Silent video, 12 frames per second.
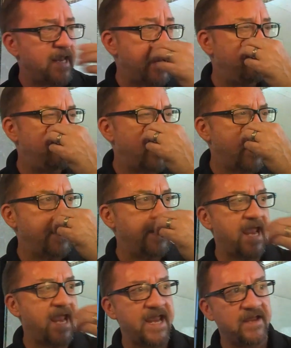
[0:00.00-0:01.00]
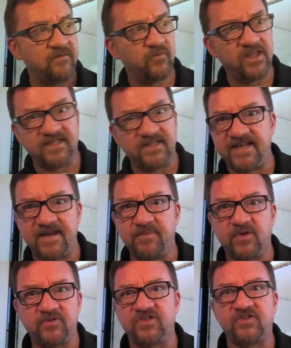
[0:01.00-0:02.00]
and buy a real estate
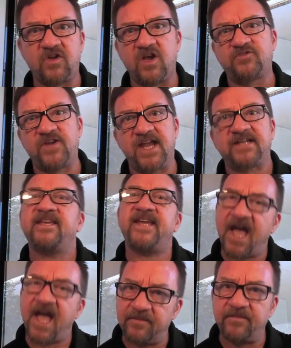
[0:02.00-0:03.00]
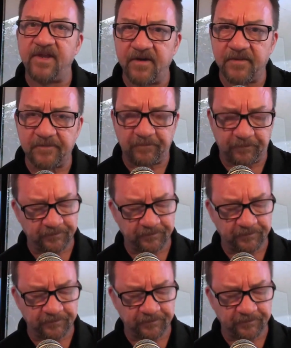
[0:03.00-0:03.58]
purchase contract that got them there,